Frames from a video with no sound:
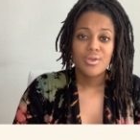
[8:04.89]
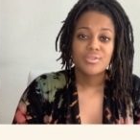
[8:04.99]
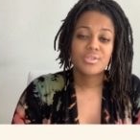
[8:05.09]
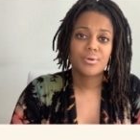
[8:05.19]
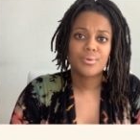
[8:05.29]

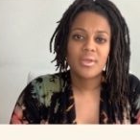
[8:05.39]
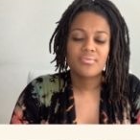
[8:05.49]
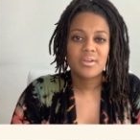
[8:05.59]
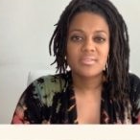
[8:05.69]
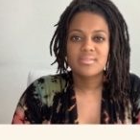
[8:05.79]
So if
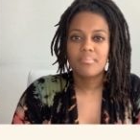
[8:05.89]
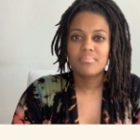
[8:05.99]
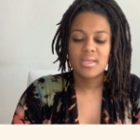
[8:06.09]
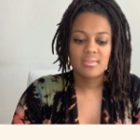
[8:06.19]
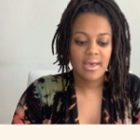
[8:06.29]
there is
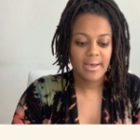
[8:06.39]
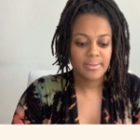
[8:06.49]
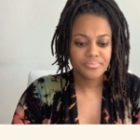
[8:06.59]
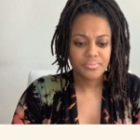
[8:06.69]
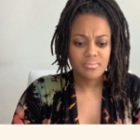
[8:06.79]
something that
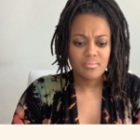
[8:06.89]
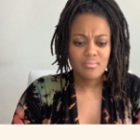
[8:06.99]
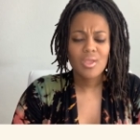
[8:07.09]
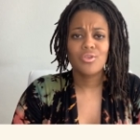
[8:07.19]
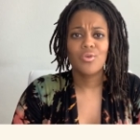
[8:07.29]

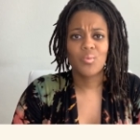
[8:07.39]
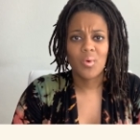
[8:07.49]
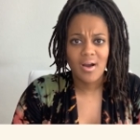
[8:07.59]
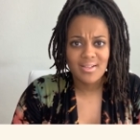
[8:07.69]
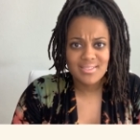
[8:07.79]
you
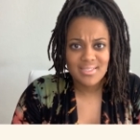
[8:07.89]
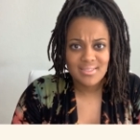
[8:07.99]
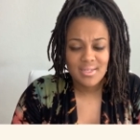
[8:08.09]
want,